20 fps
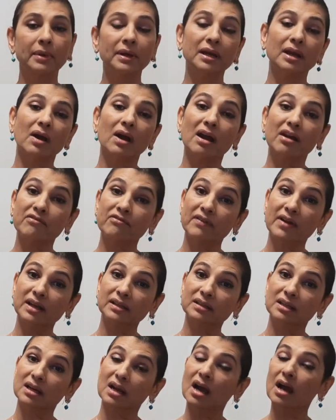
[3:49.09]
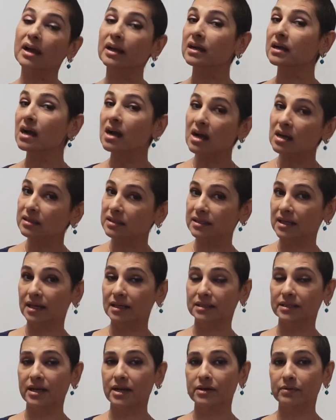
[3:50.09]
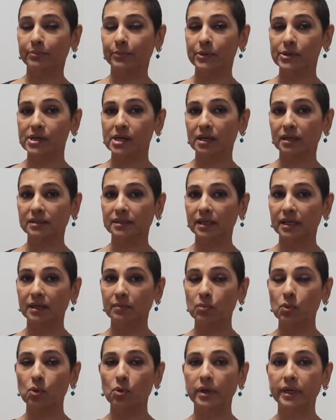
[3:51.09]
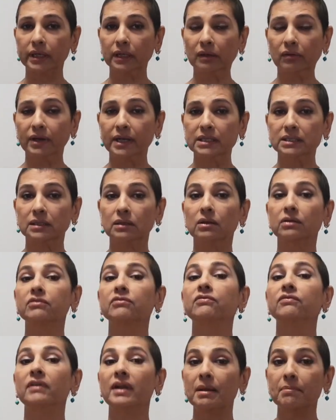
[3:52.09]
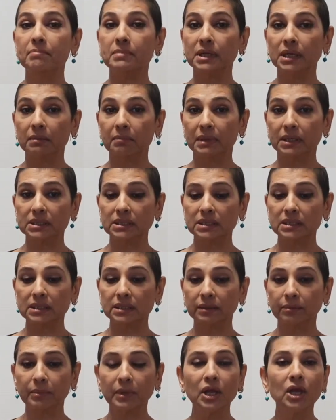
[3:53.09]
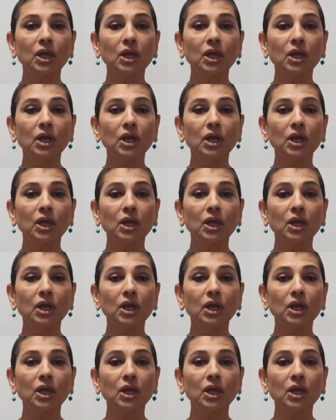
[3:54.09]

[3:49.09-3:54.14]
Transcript: Now I find that I can't take dairy products anymore. It creates a lot of phlegm in my system.